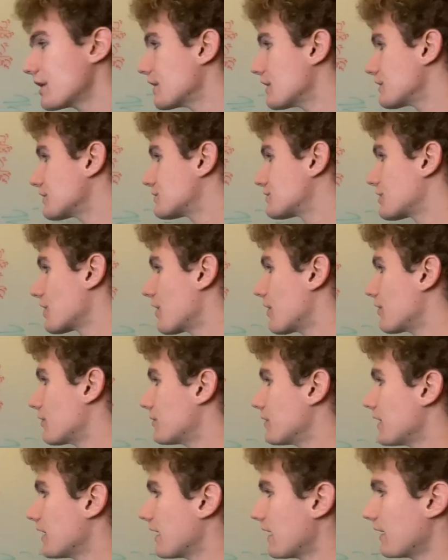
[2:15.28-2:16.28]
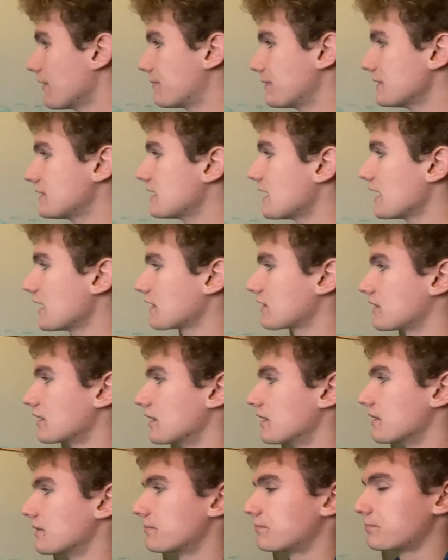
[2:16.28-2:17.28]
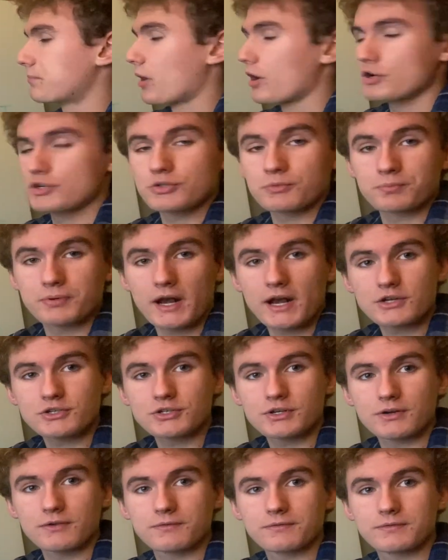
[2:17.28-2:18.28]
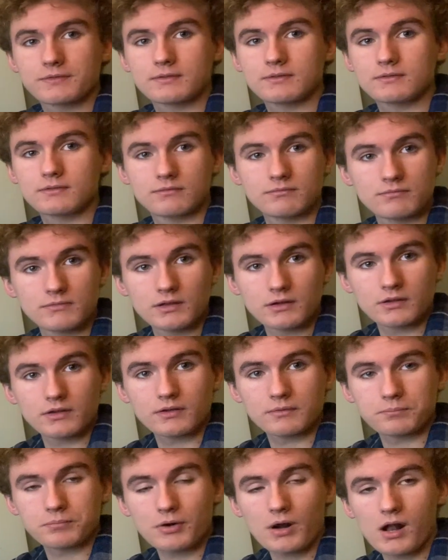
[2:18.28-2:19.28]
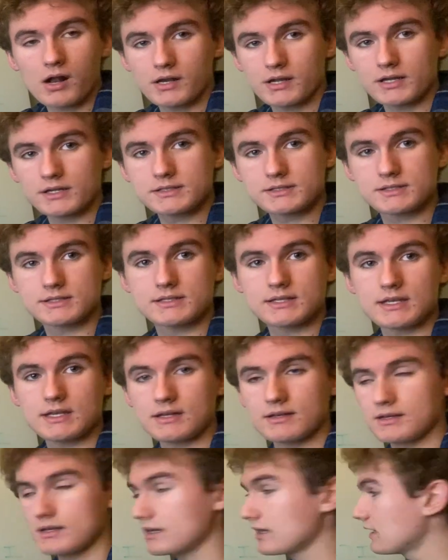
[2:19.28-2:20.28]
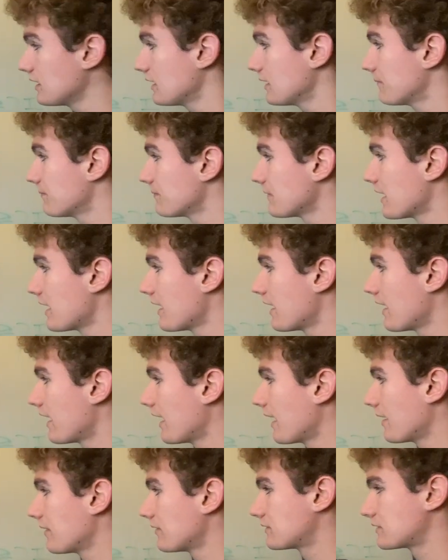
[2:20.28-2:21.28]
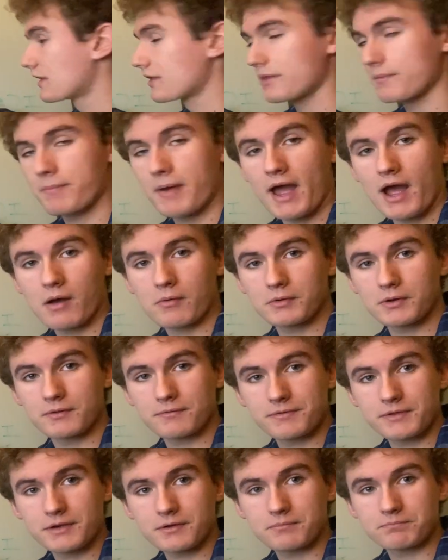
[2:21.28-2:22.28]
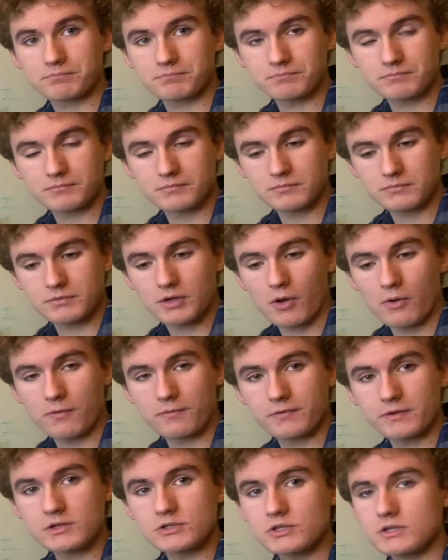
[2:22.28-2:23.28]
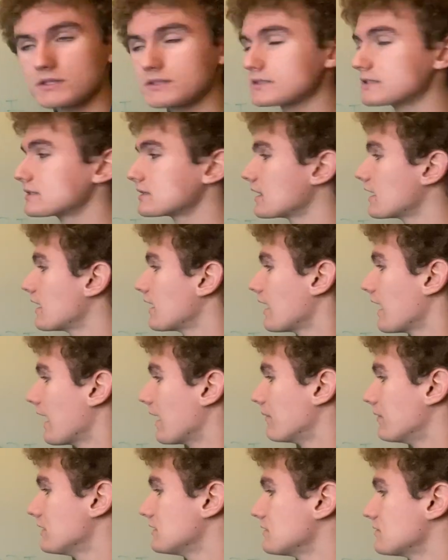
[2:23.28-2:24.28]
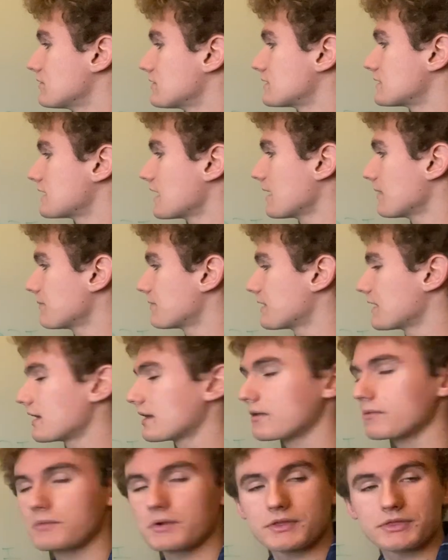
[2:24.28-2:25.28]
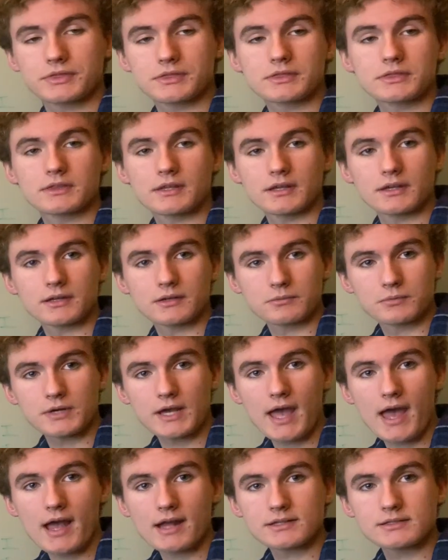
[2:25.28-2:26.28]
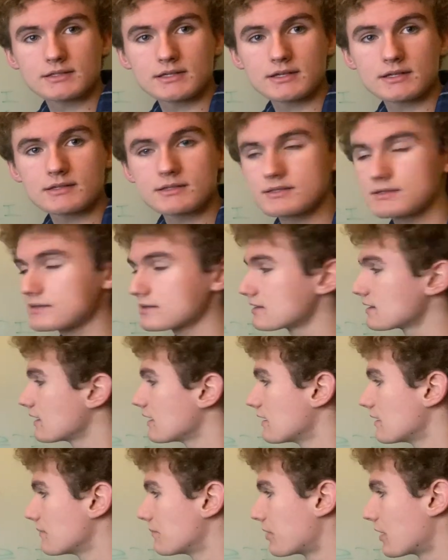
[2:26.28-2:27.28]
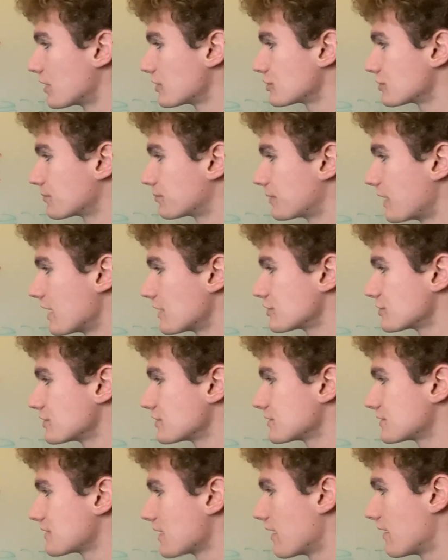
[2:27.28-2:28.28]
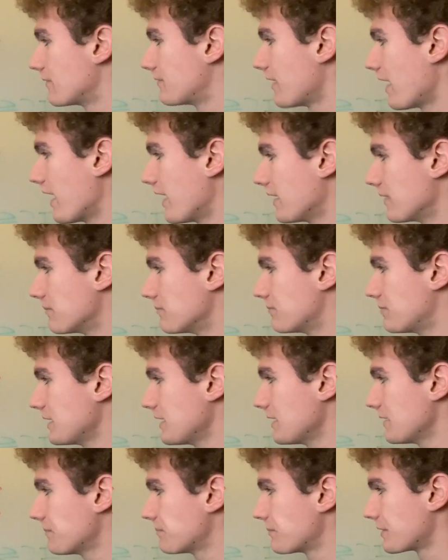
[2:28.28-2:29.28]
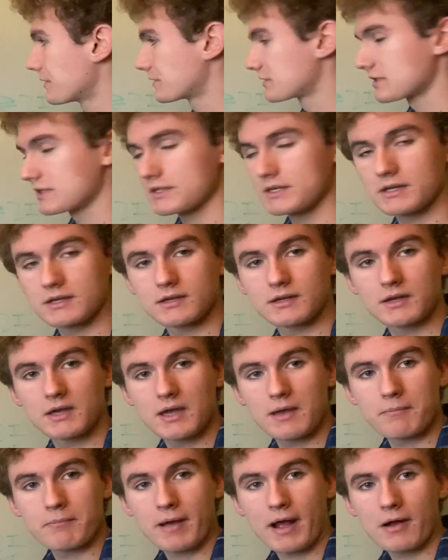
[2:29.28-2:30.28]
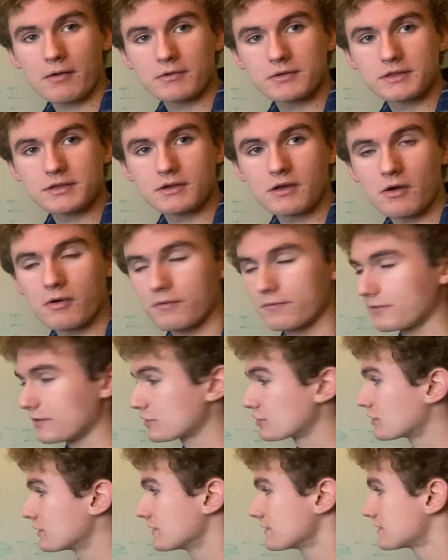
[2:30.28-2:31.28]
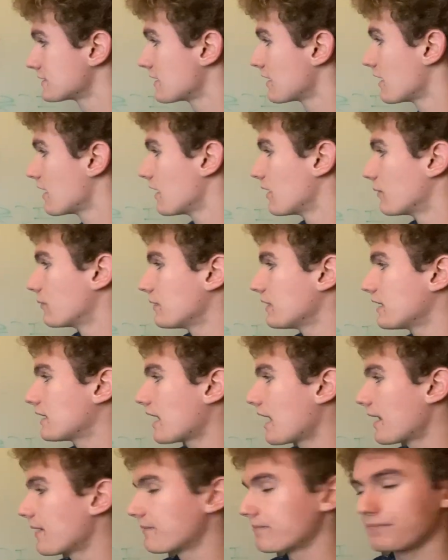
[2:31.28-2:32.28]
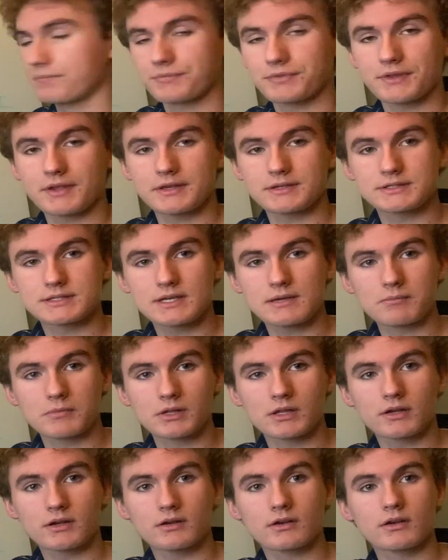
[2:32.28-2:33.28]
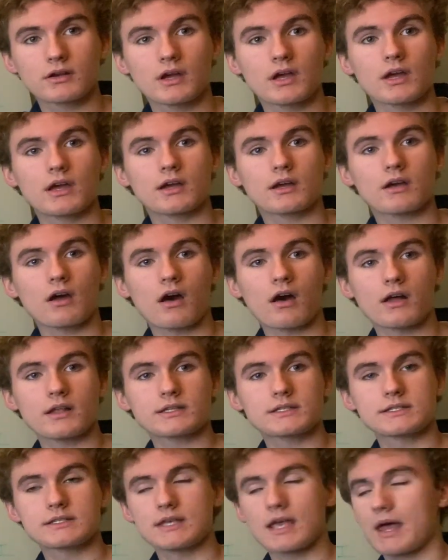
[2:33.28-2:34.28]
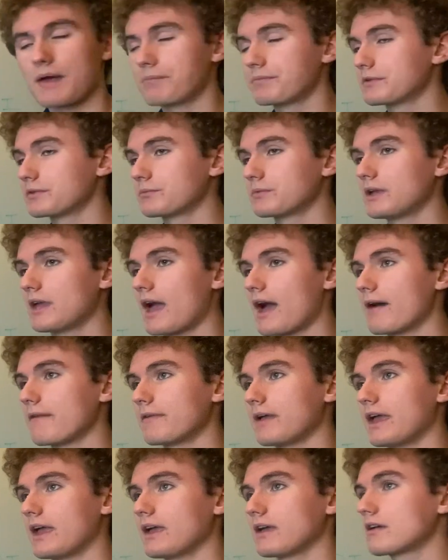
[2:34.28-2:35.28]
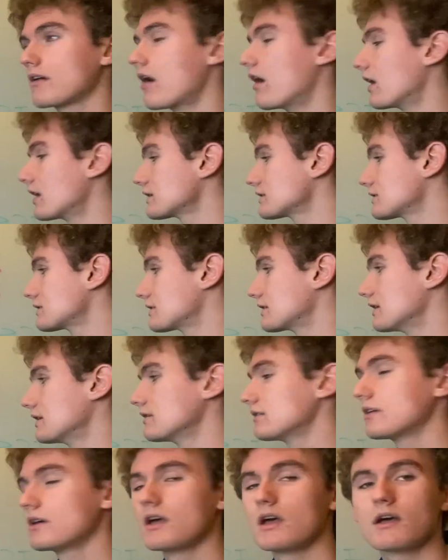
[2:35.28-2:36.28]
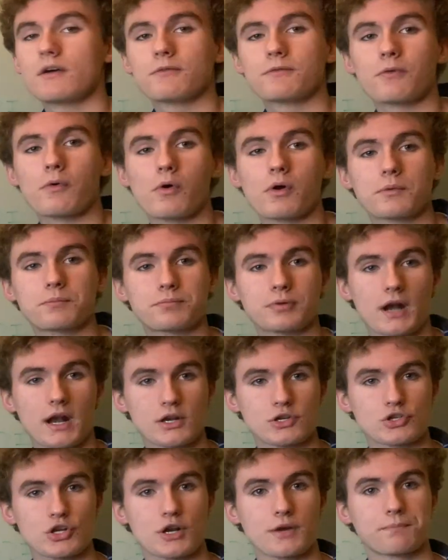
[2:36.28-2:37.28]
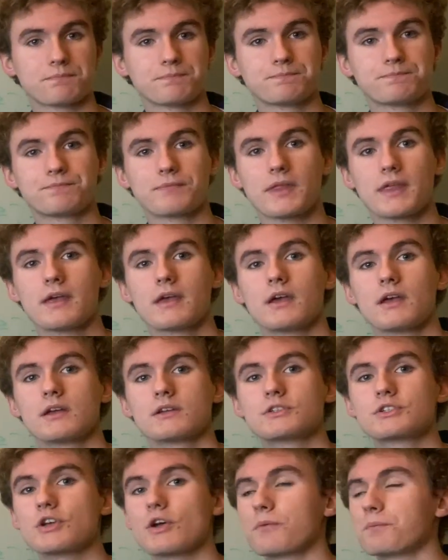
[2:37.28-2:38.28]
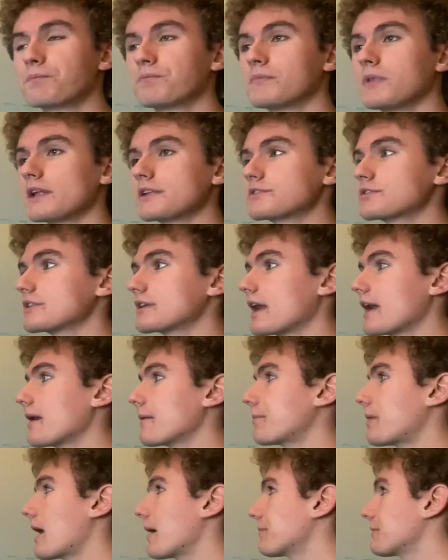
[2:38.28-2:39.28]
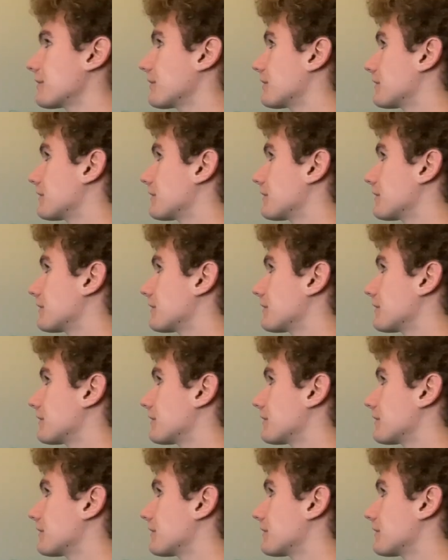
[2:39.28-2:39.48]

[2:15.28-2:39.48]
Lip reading: So if we take the partial pressure of the products D and E to the power of their coefficients, and we do the same thing with the reactants, partial pressures of A and B put to the power of the coefficients, we get a similar concept. We have a constant for pressure. So let's look at a popular